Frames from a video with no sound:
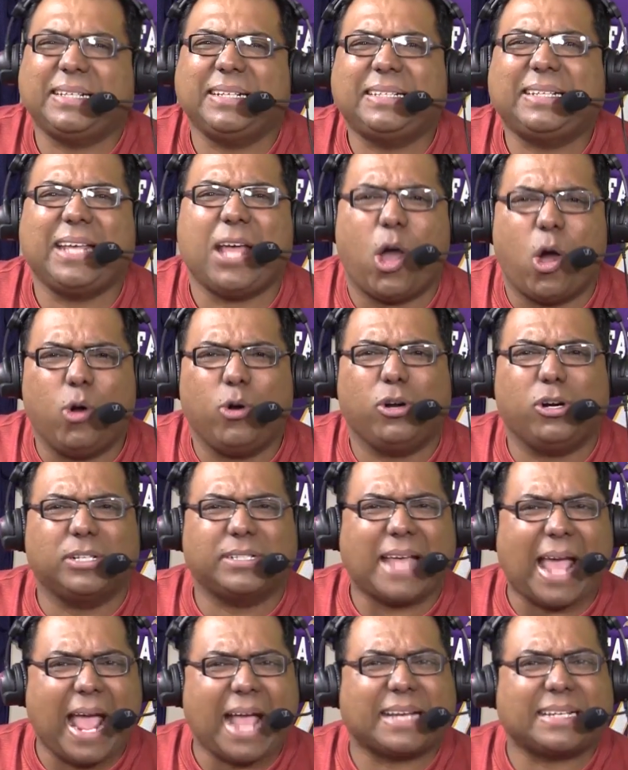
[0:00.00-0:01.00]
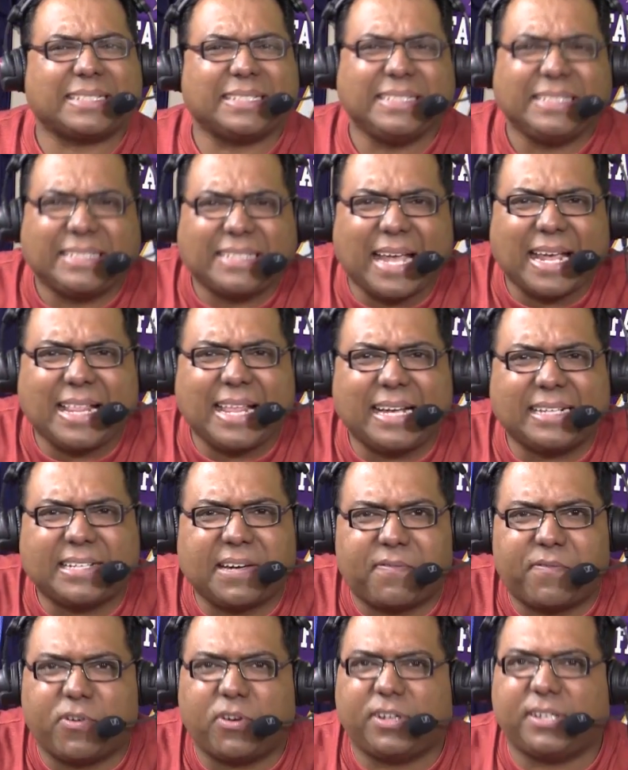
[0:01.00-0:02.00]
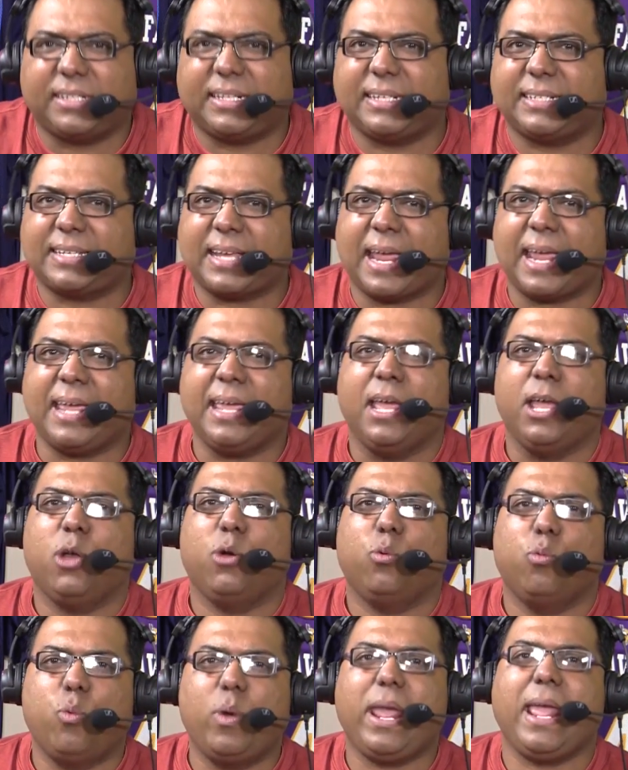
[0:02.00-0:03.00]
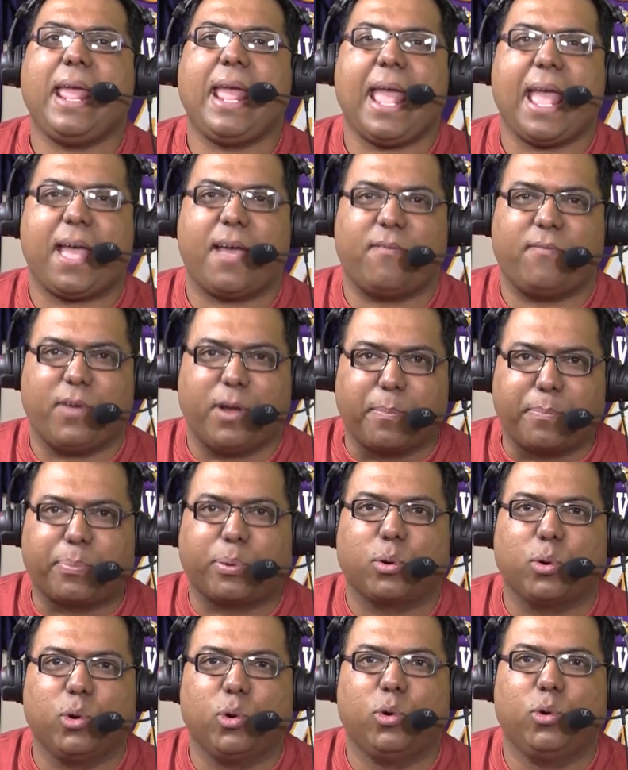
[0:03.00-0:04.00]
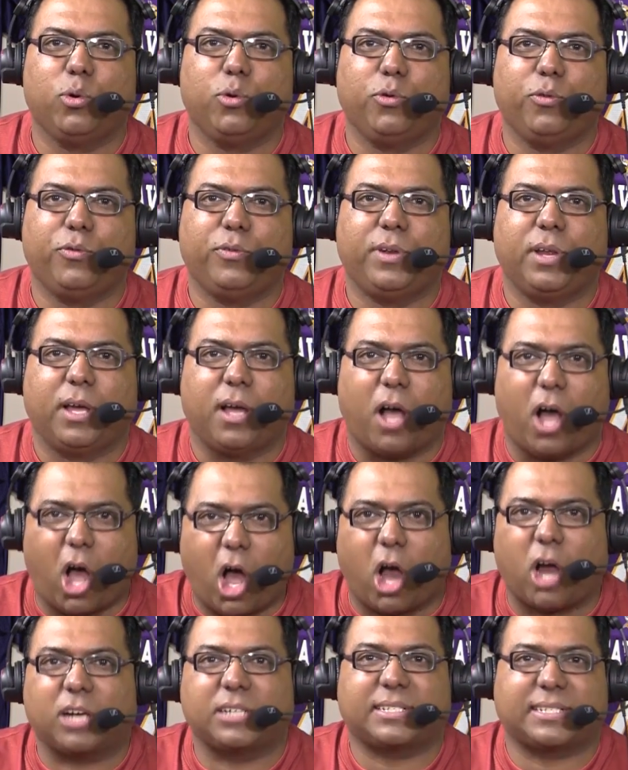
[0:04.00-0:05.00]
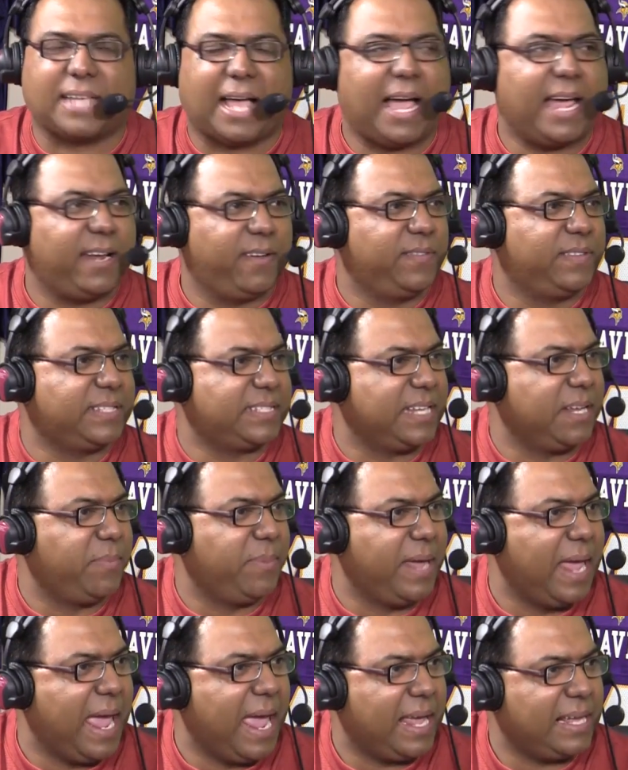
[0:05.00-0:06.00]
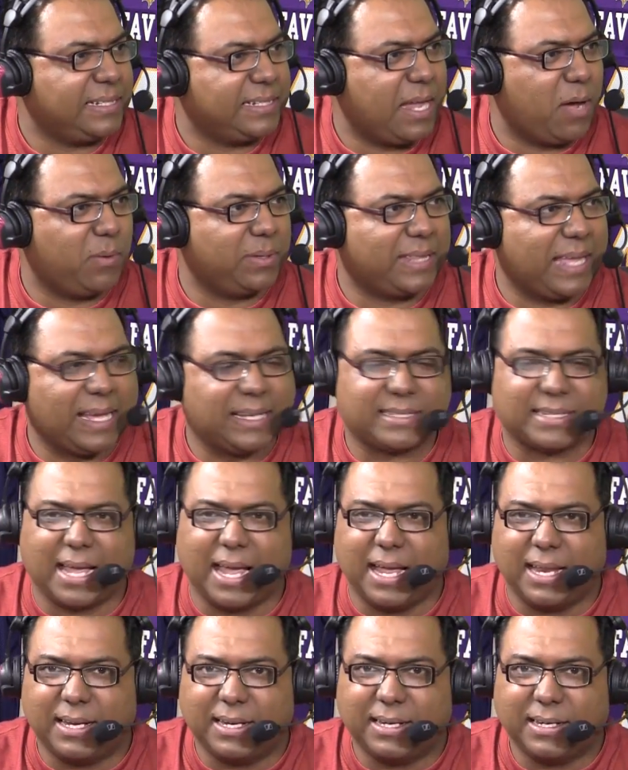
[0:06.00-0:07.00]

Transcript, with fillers: did the owners actually say that, Jeffrey, or did they say, we have approved our side of the CBA. They, they, said